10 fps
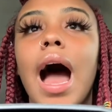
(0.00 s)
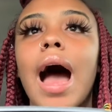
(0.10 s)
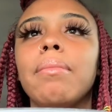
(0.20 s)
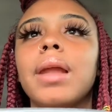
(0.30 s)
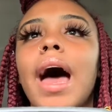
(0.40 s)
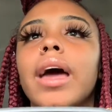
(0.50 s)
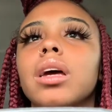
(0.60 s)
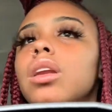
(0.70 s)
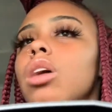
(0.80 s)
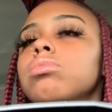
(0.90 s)
I'm
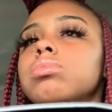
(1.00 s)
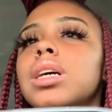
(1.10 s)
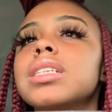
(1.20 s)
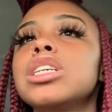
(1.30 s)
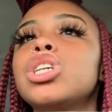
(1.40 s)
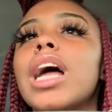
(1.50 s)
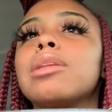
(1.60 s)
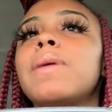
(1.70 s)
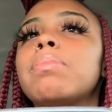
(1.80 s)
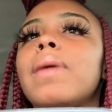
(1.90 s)
like, no. Because he
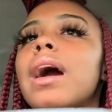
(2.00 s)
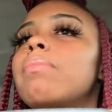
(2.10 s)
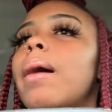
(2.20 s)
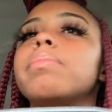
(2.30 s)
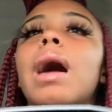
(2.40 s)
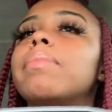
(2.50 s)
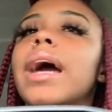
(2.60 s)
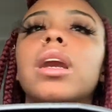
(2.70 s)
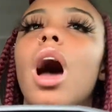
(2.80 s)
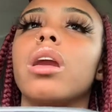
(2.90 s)
tried to pick me back up. I'm, I'm
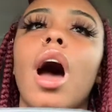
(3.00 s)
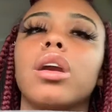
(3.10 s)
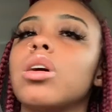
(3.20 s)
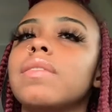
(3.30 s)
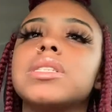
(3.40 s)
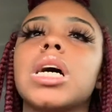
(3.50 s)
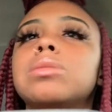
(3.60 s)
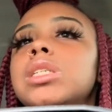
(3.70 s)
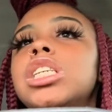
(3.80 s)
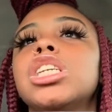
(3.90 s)
like, no, no, don't even
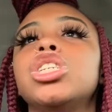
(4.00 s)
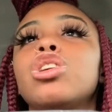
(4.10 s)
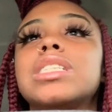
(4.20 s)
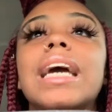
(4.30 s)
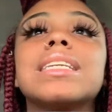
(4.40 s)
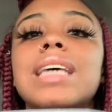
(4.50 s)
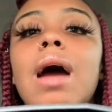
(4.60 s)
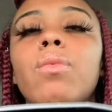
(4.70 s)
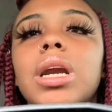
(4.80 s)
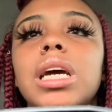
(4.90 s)
touch me, G. This your second
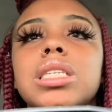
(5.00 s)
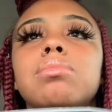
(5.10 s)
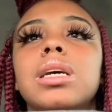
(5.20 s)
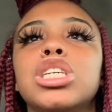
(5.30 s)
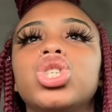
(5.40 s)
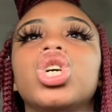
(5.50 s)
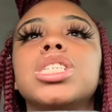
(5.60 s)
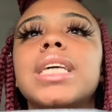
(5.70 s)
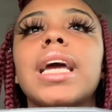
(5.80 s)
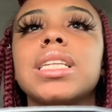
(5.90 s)
time running into me. This is
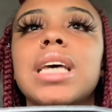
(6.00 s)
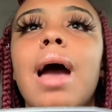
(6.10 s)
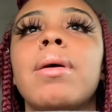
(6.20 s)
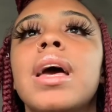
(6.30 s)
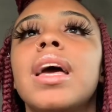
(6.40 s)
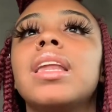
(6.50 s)
your second time.